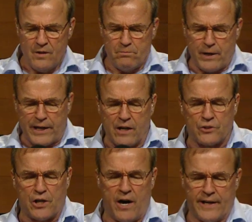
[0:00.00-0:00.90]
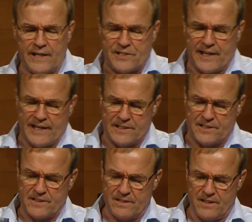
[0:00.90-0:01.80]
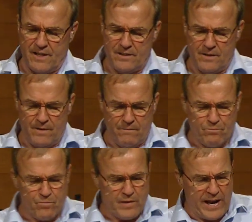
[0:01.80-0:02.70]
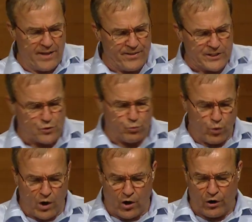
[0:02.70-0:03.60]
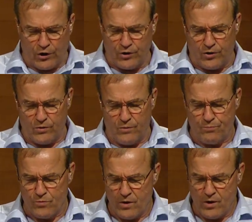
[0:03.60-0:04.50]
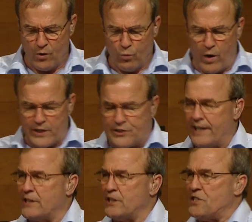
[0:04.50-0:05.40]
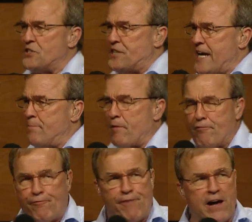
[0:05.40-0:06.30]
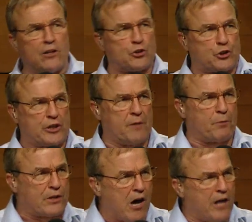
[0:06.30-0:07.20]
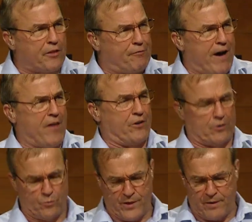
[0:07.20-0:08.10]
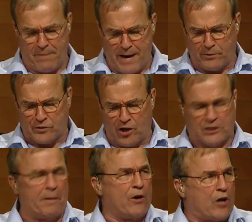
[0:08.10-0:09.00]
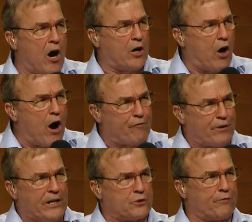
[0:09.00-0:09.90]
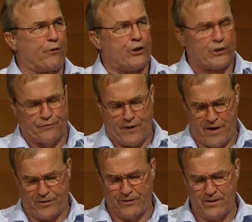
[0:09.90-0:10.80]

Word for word: But he goes on, he says, and this word was in deep fellowship with God the Father. When the Bible talks about God, often it's referring to the Father.